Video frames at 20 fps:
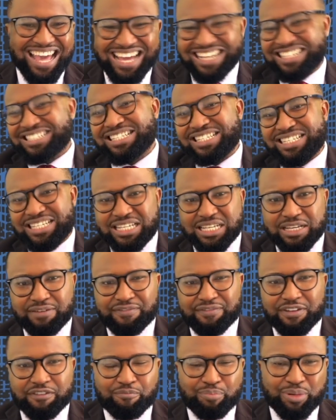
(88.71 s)

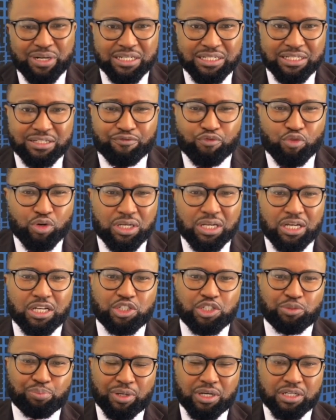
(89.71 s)
anti-EFF party for a
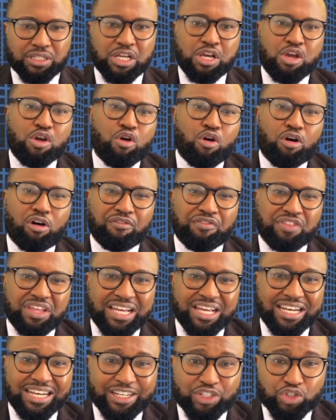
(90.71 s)
large part of the
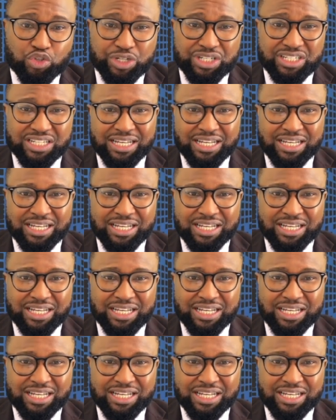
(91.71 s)
electorate,